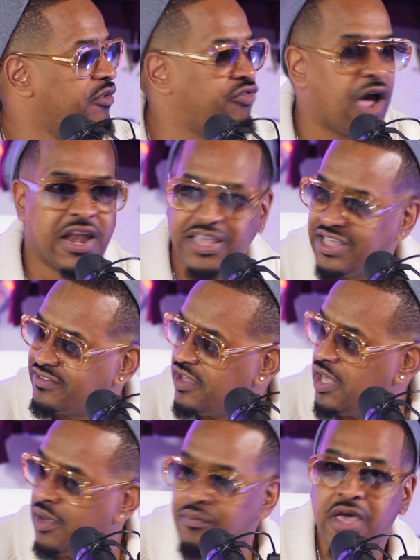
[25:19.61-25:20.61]
Trying to get to
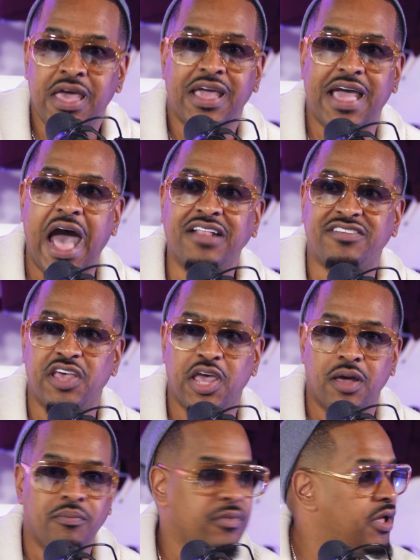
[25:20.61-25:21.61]
him, got to him.